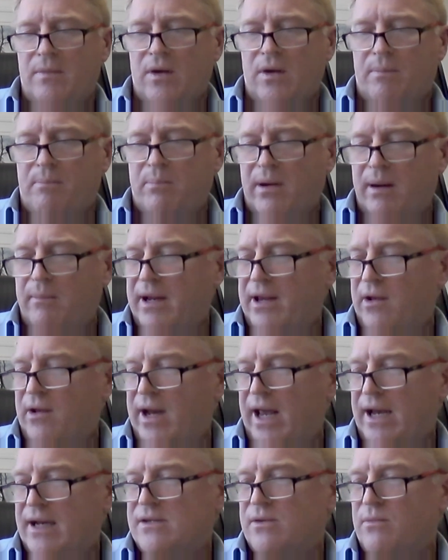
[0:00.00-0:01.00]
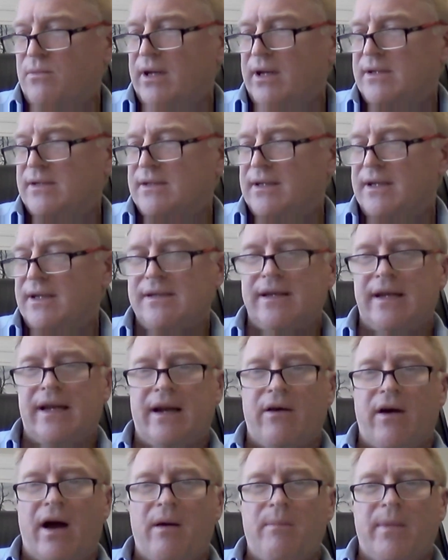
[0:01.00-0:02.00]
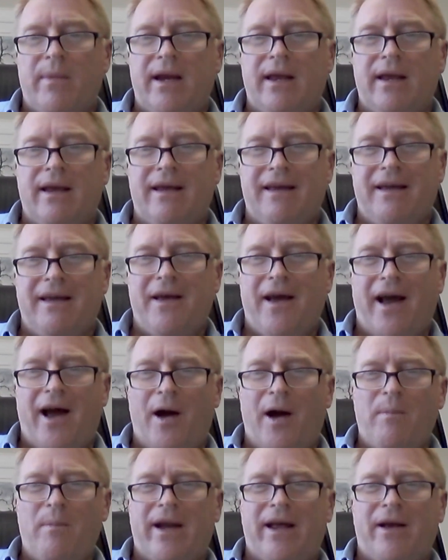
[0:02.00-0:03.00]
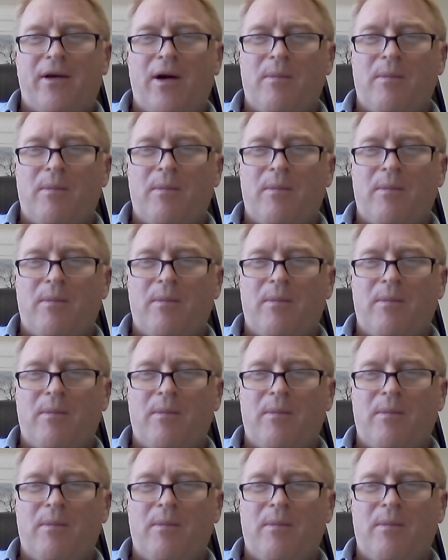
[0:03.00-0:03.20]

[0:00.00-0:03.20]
Your probably your next question is, you know, how many how many